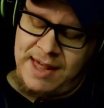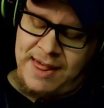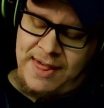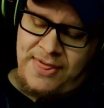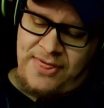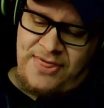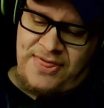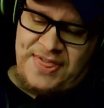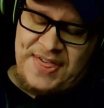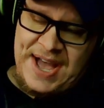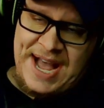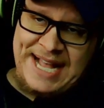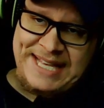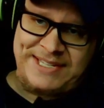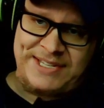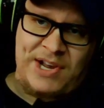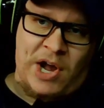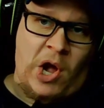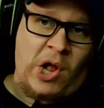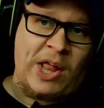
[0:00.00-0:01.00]

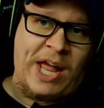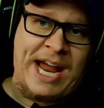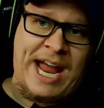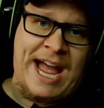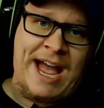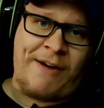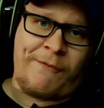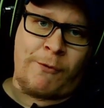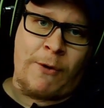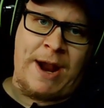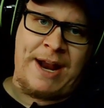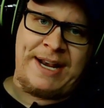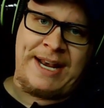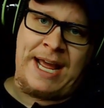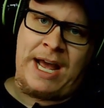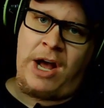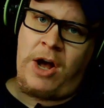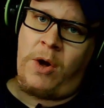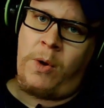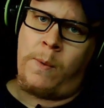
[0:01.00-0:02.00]
that's all I have right
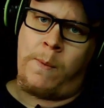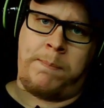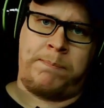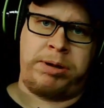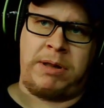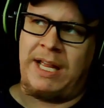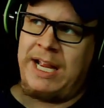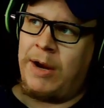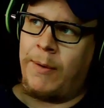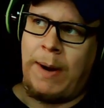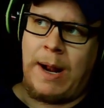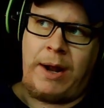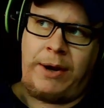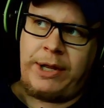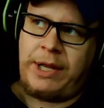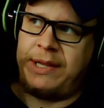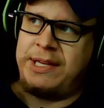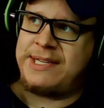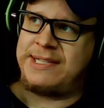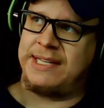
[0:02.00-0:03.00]
now. Play around
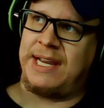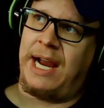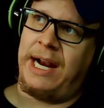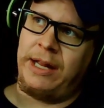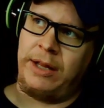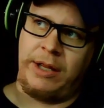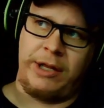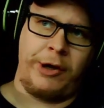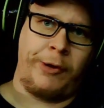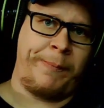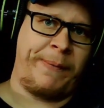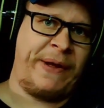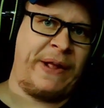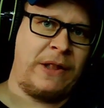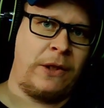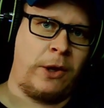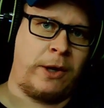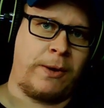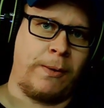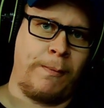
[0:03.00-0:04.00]
on the site a little bit,
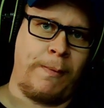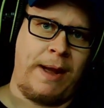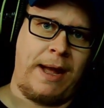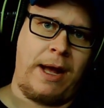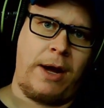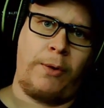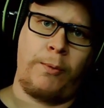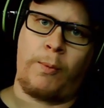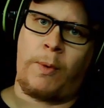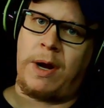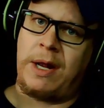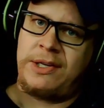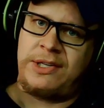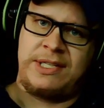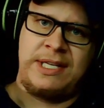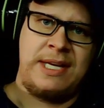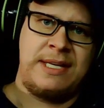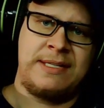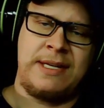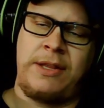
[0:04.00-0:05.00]
look around, watch
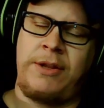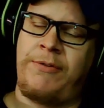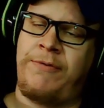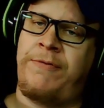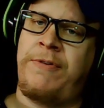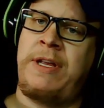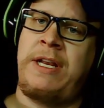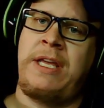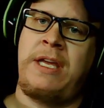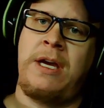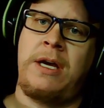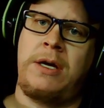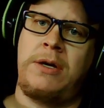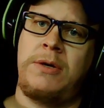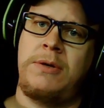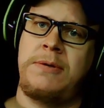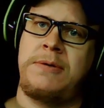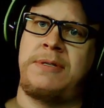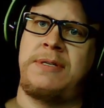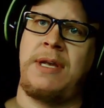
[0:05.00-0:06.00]
these other
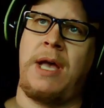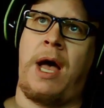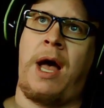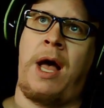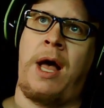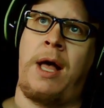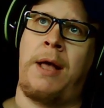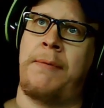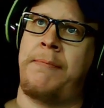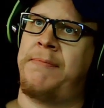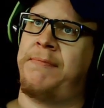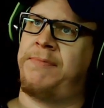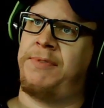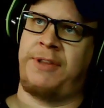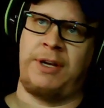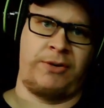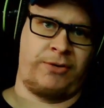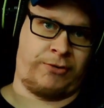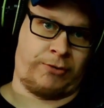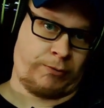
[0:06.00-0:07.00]
videos.
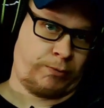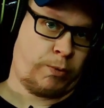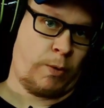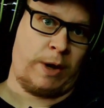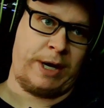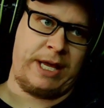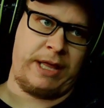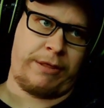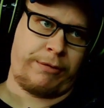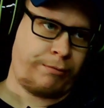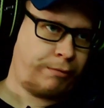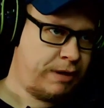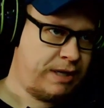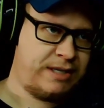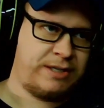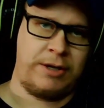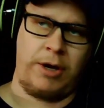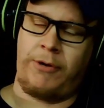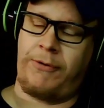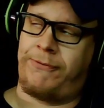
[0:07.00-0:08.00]
There's 23
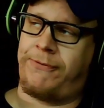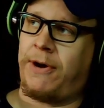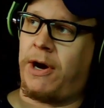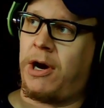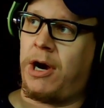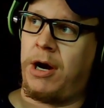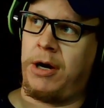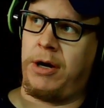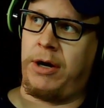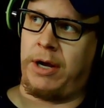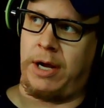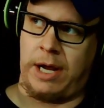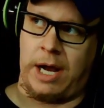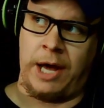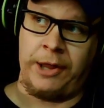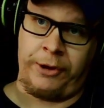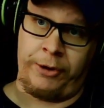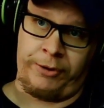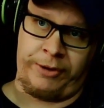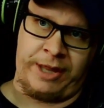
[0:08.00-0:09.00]
so far
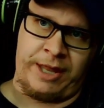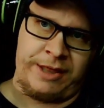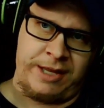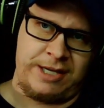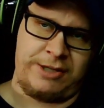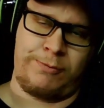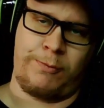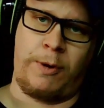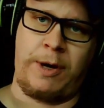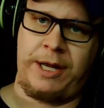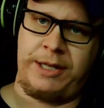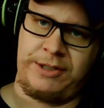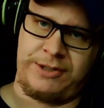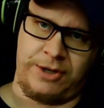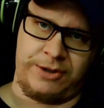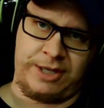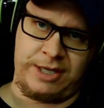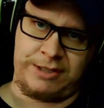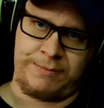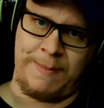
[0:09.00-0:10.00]
other than this one, so
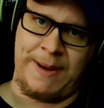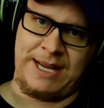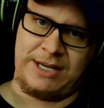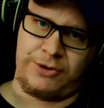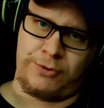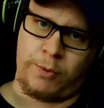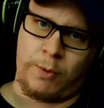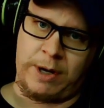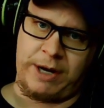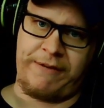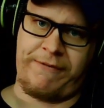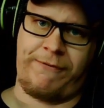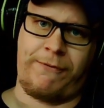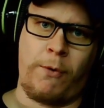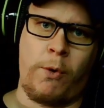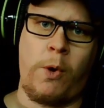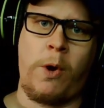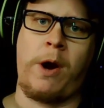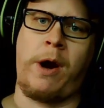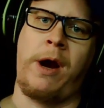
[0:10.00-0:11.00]
this makes
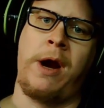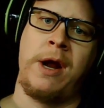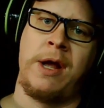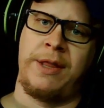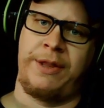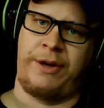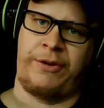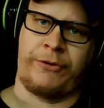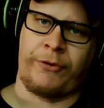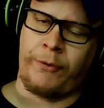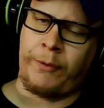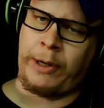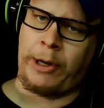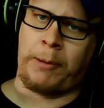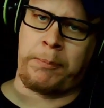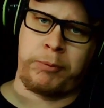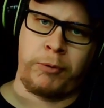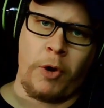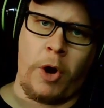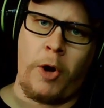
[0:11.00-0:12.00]
24. There's a little
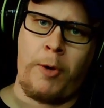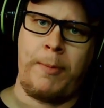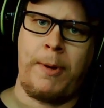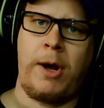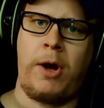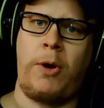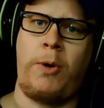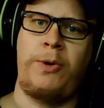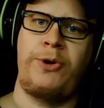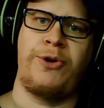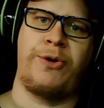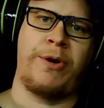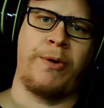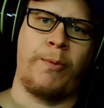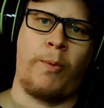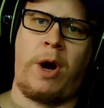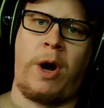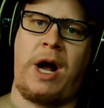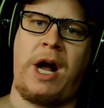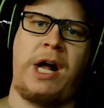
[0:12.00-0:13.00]
promo you can
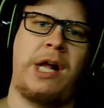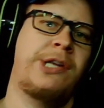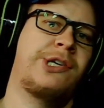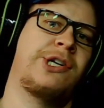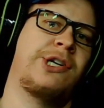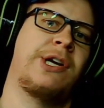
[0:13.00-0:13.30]
watch